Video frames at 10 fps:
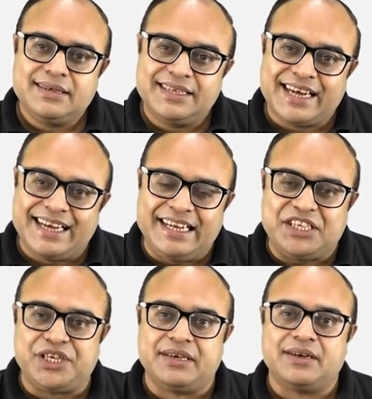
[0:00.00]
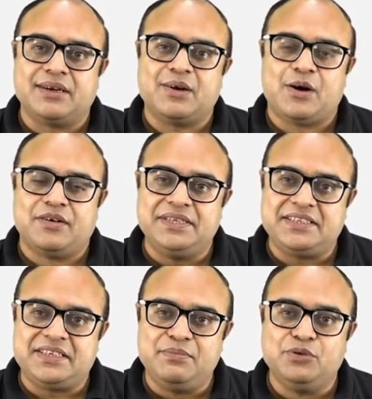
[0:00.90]
Dilation of these
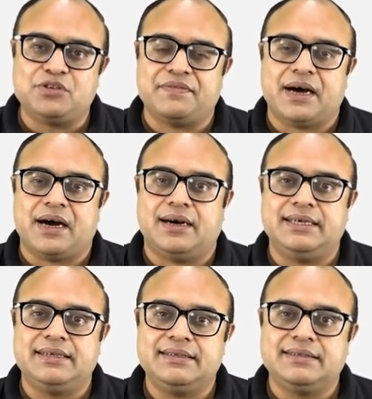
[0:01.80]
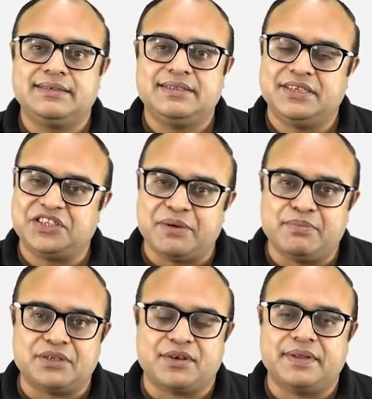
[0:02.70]
tubules of the heart, the
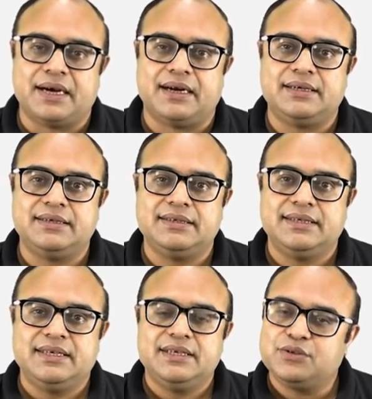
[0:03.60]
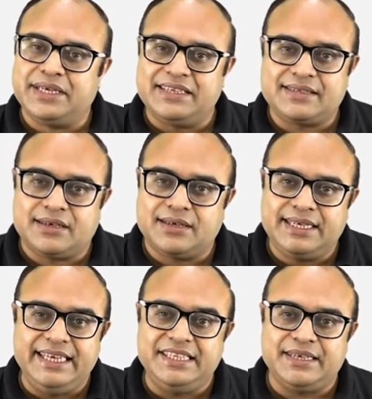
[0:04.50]
chambers of the heart. So, it is
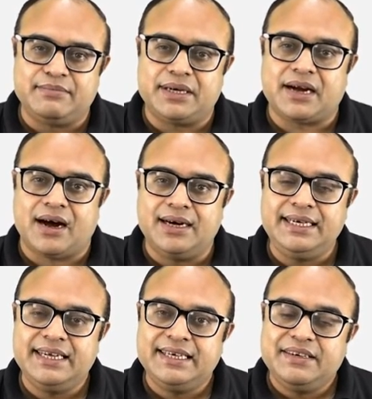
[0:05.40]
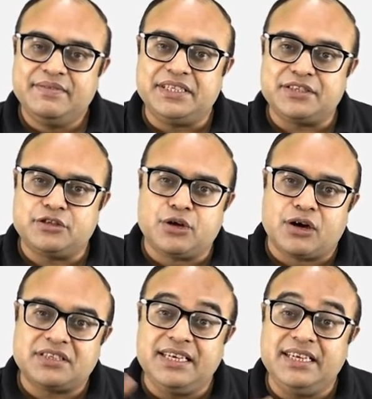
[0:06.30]
13 chamber heart which is
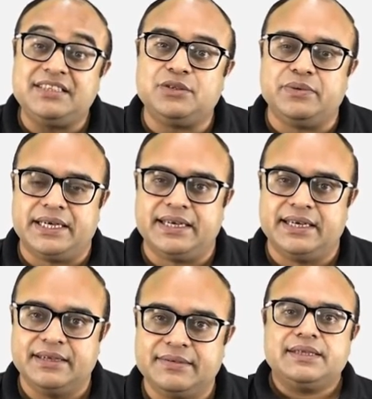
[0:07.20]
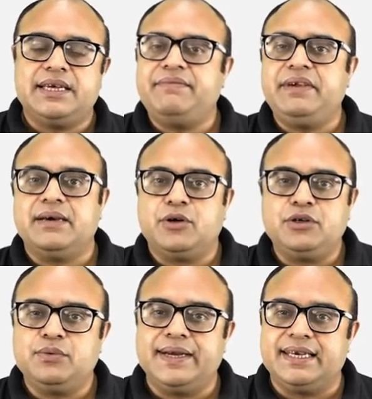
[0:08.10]
dorsally situated. Then we come on
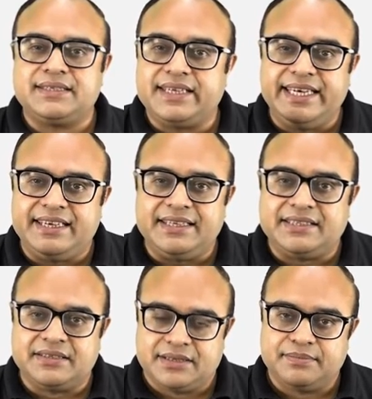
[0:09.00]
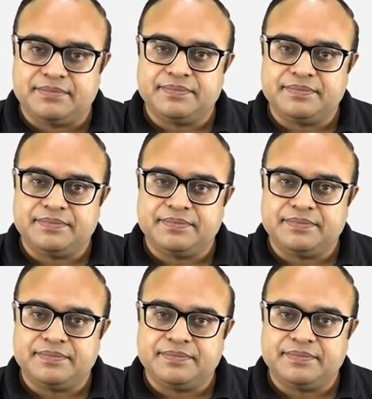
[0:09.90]
to excretory system.